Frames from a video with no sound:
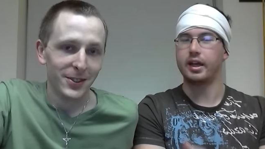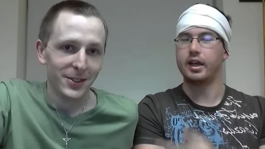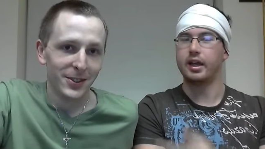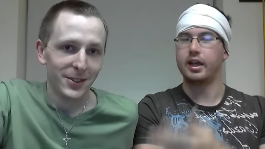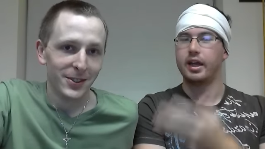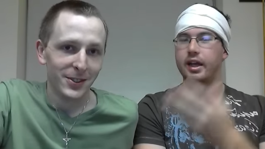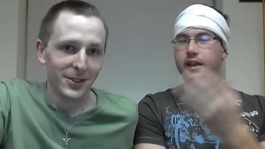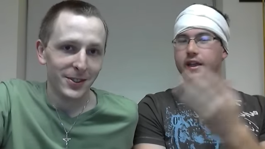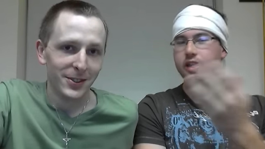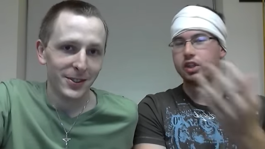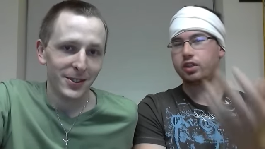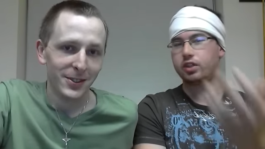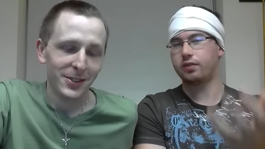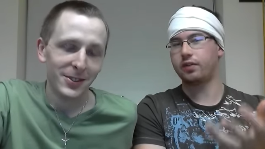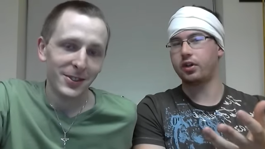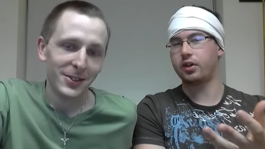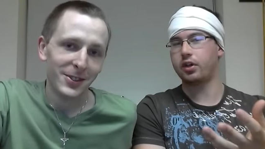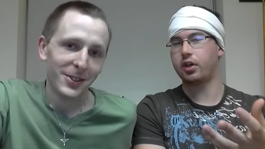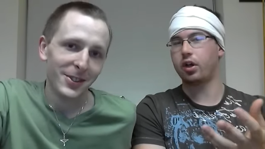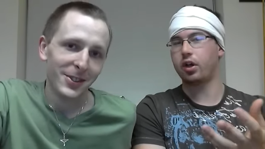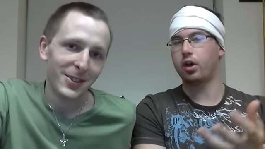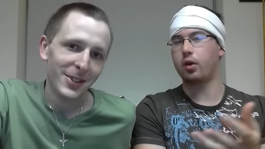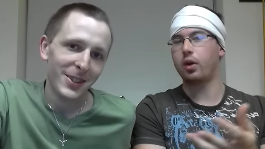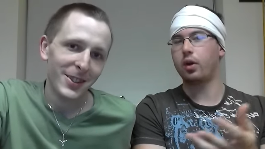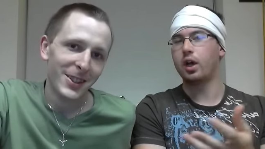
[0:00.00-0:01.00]
Speaker 1: in this
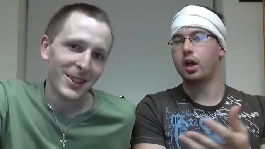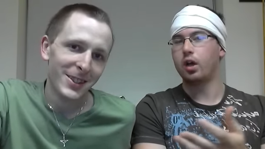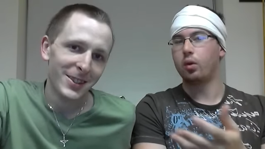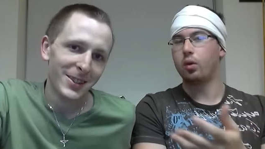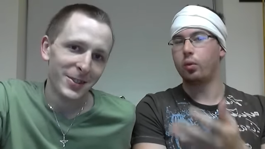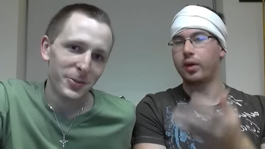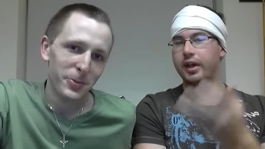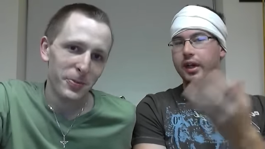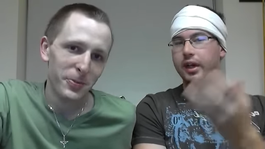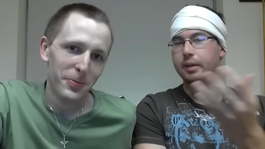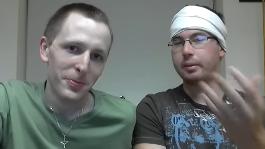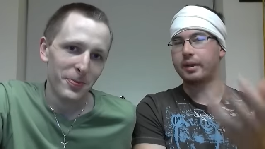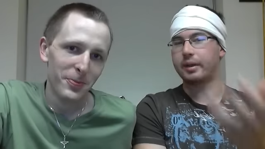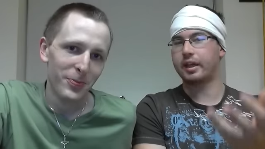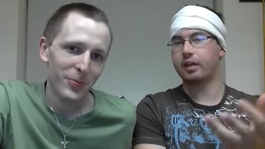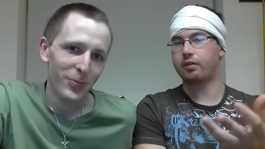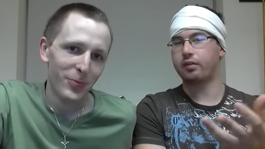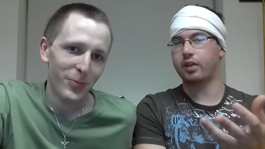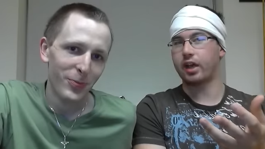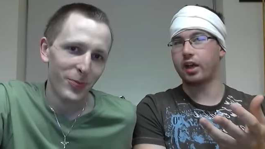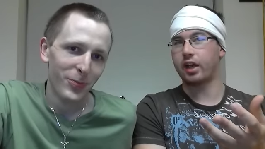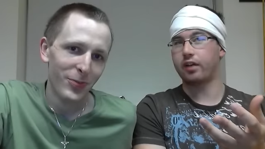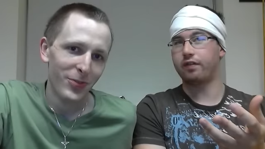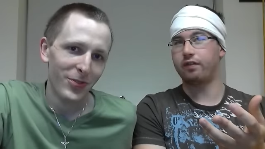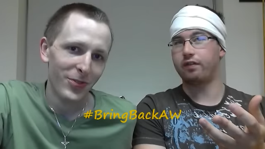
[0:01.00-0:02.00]
video, we're going to be giving
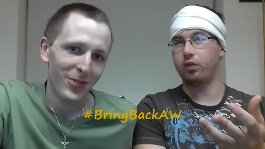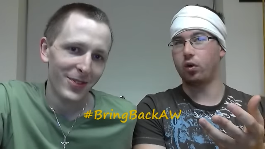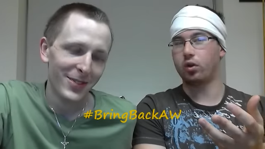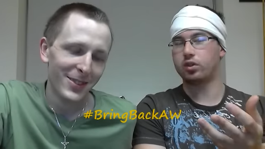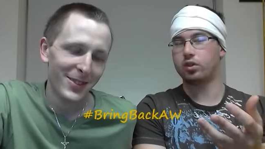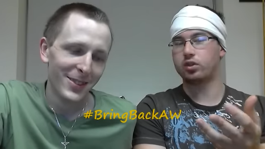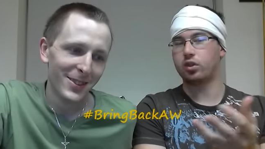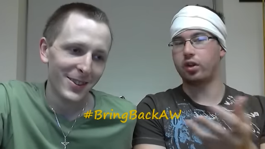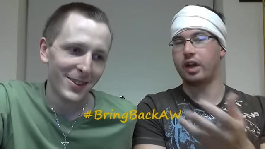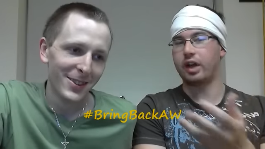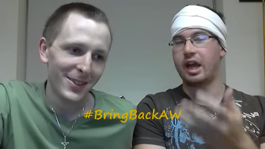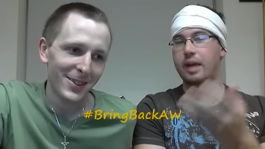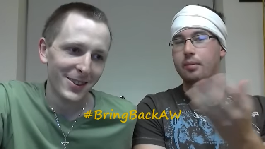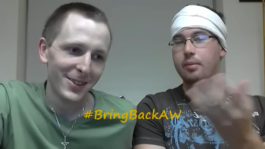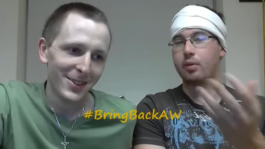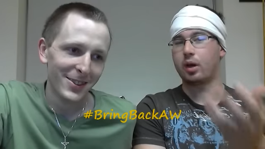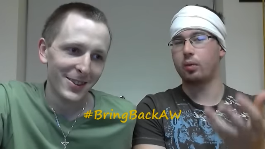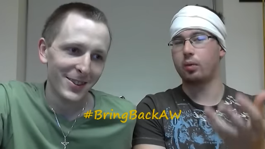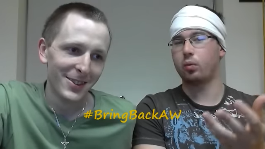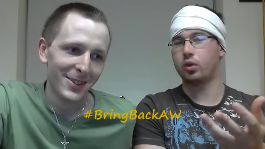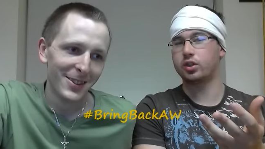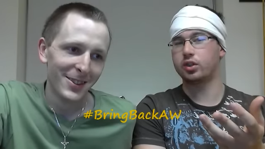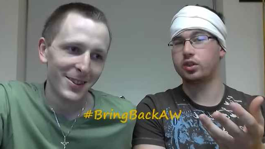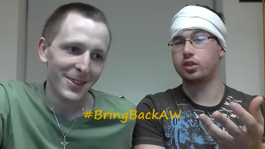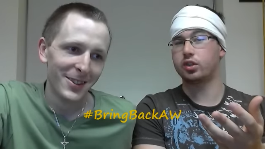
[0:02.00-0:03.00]
our thoughts on Abraham
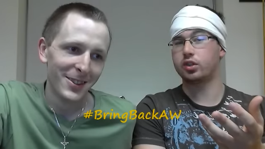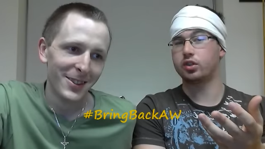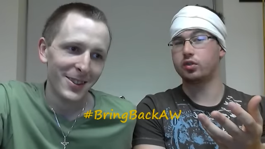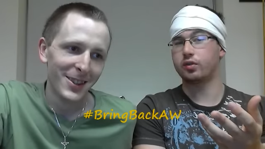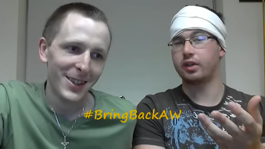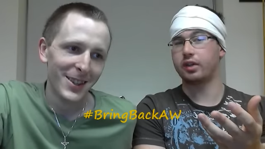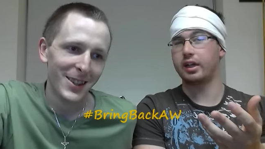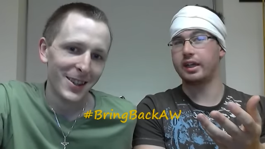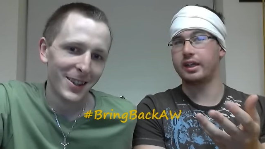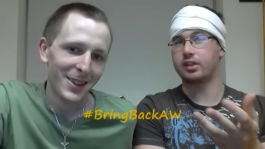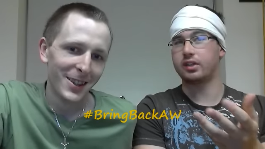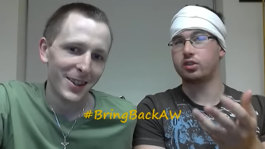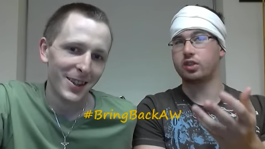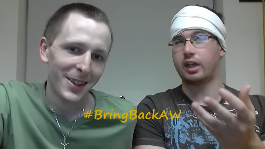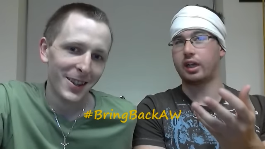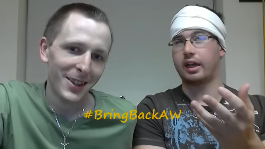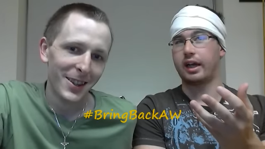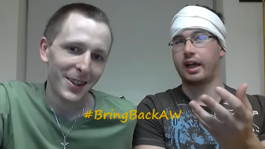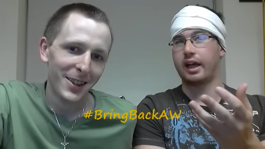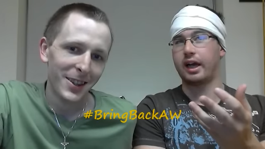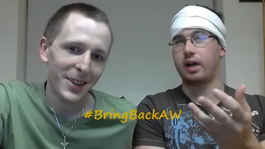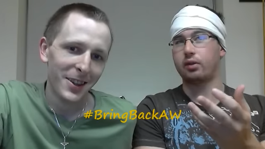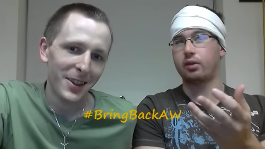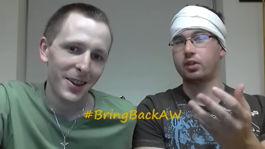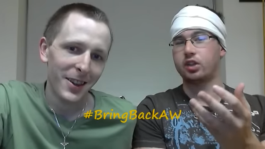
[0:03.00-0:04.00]
Washington's release and
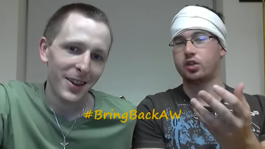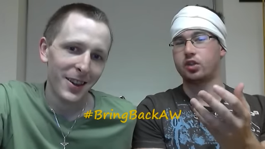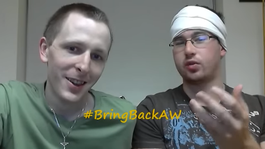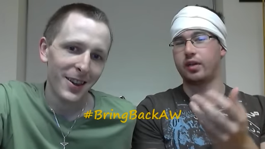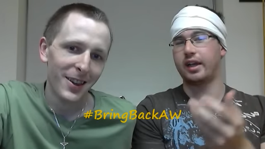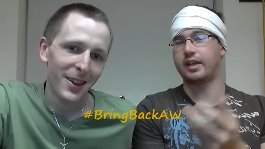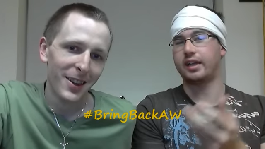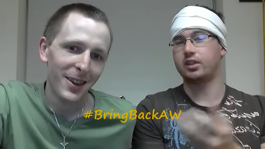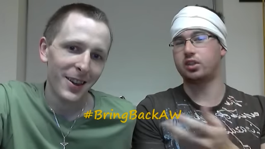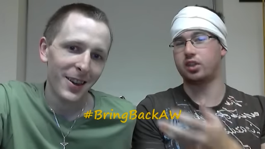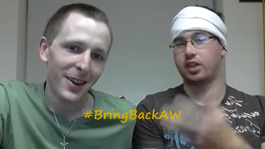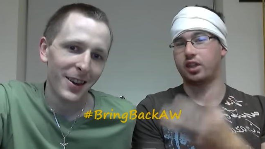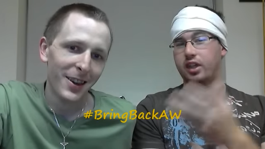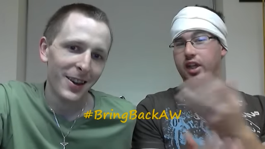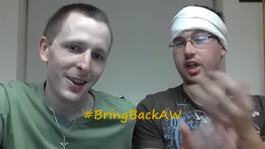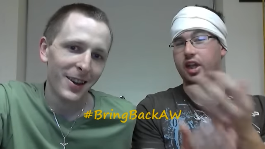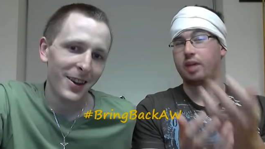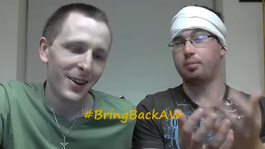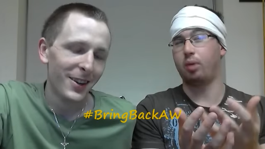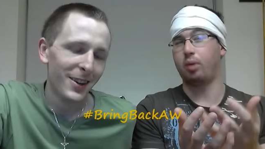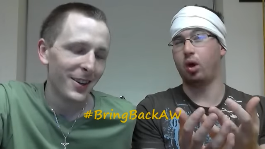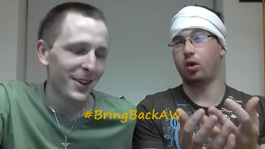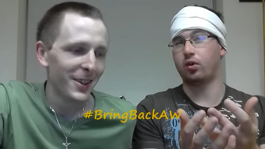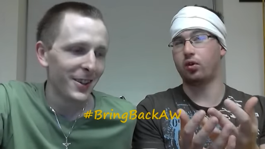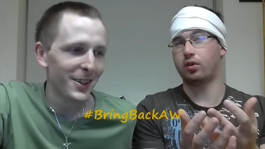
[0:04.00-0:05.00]
how this relates to the
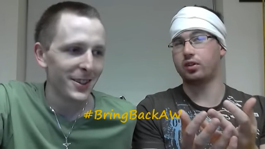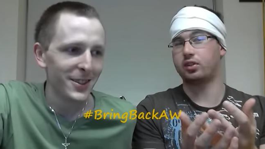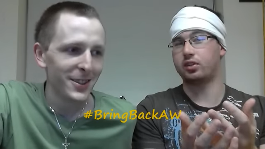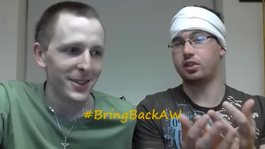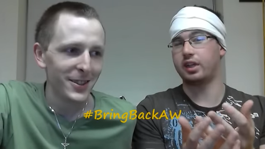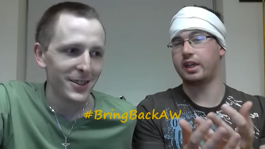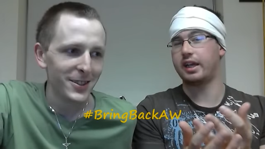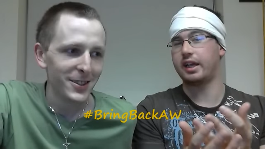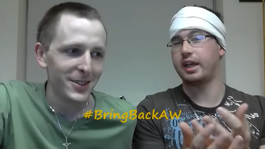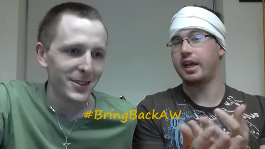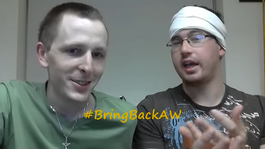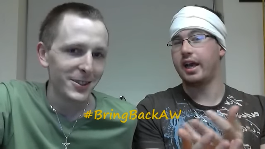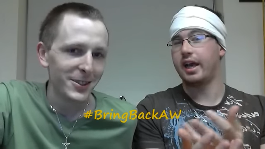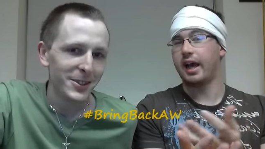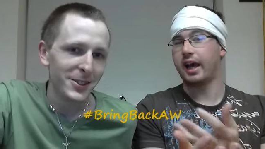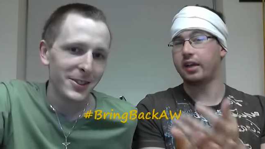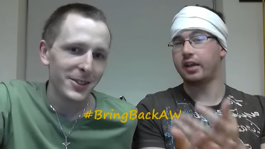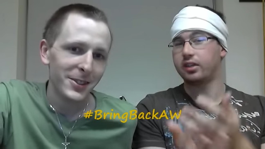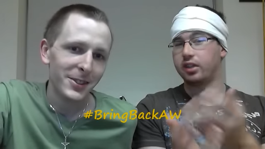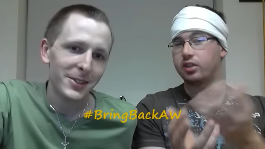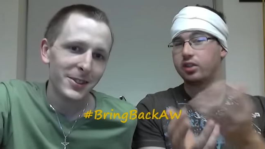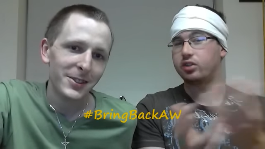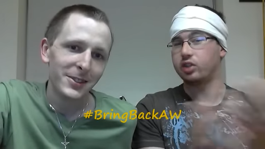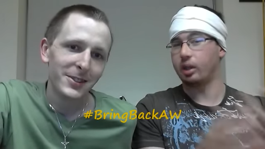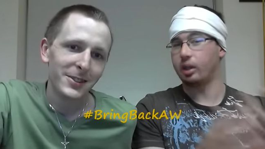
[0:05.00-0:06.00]
hypocrisy and
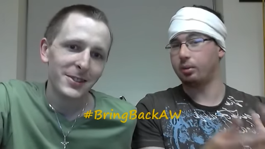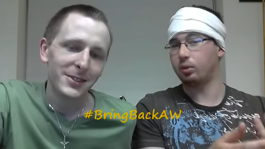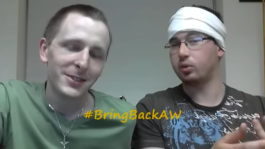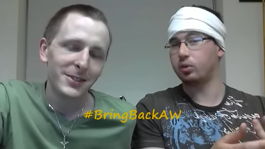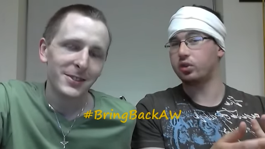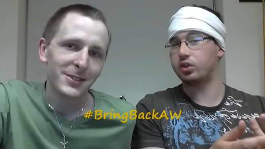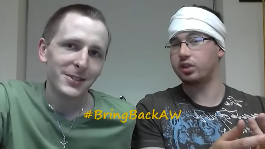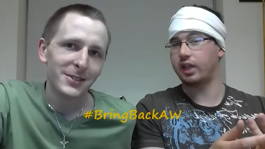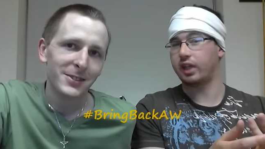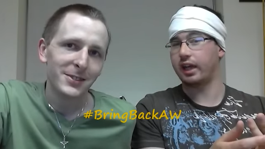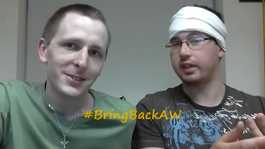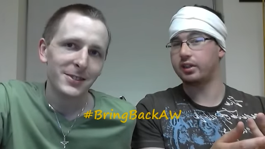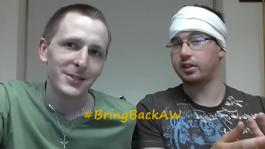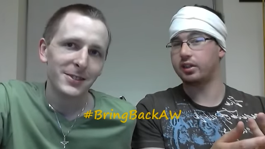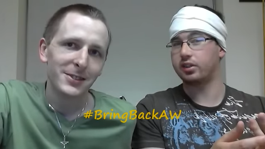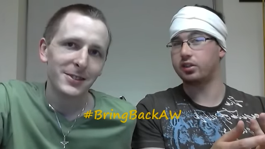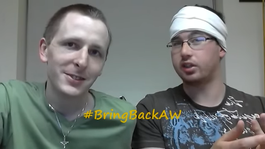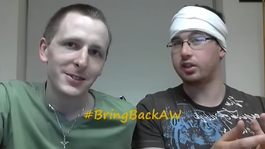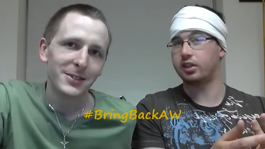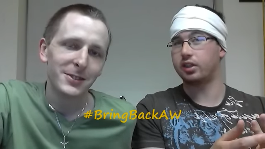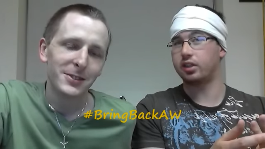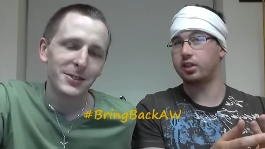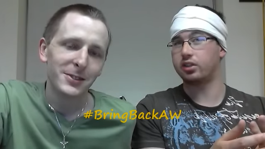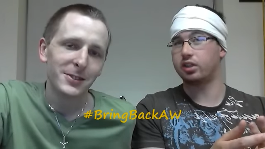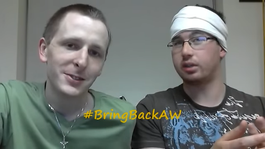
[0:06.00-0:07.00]
the double standards in
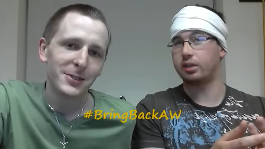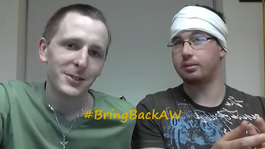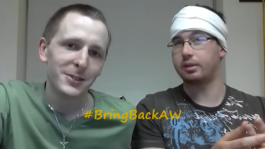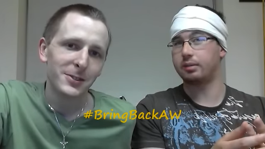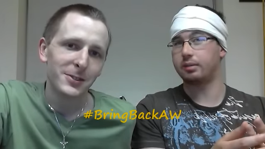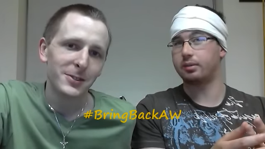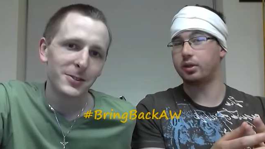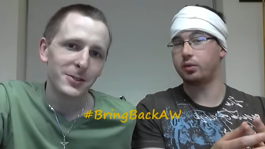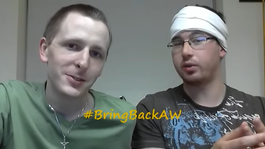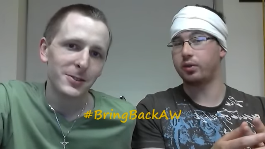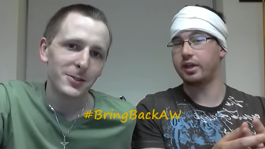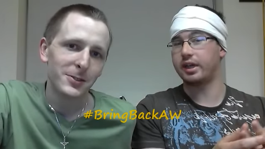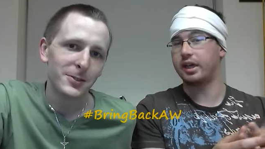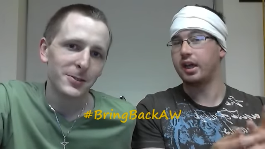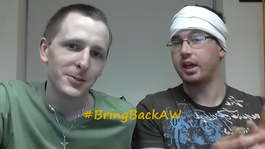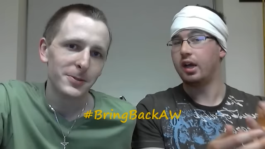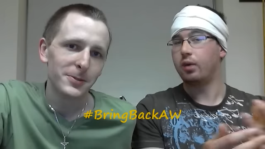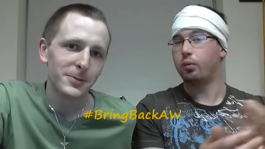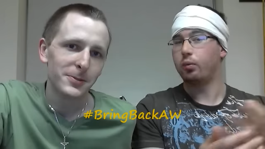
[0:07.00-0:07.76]
the WWE.